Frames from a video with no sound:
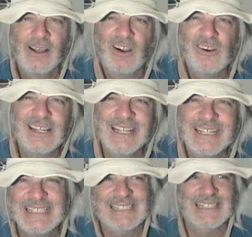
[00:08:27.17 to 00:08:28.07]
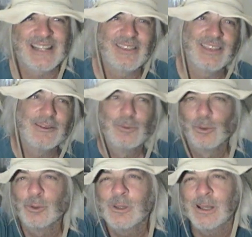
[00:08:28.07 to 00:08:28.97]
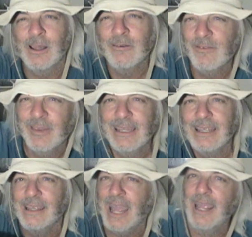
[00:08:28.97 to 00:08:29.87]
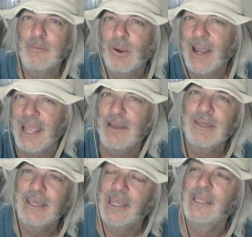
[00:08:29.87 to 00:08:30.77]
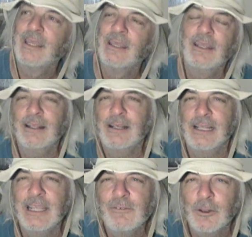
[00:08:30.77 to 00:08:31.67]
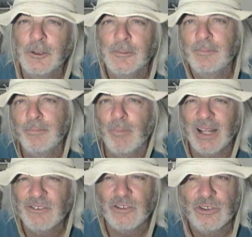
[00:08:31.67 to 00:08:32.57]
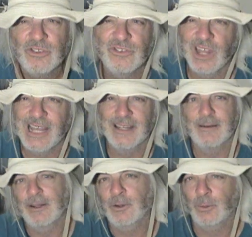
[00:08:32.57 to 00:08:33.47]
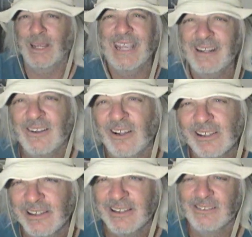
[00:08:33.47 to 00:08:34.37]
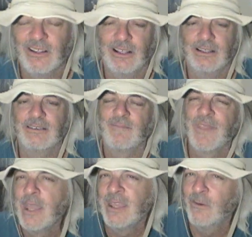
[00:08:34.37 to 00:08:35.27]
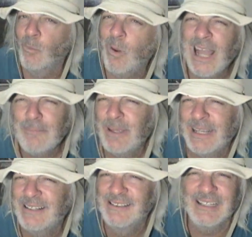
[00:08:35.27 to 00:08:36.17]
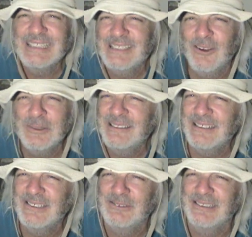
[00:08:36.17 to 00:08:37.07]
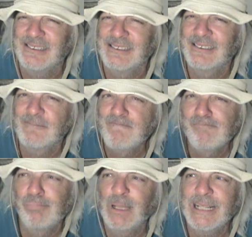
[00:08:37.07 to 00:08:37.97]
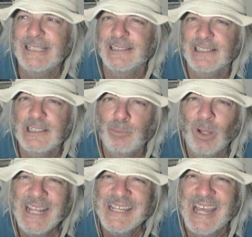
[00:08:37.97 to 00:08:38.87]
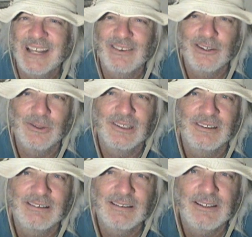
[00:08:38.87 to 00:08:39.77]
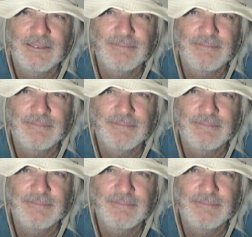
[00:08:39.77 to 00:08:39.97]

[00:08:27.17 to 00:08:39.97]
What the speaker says: are against the rule of the Abrahamic evil monsters that created all of these laws, why pick just homosexuals? Please explain that to us.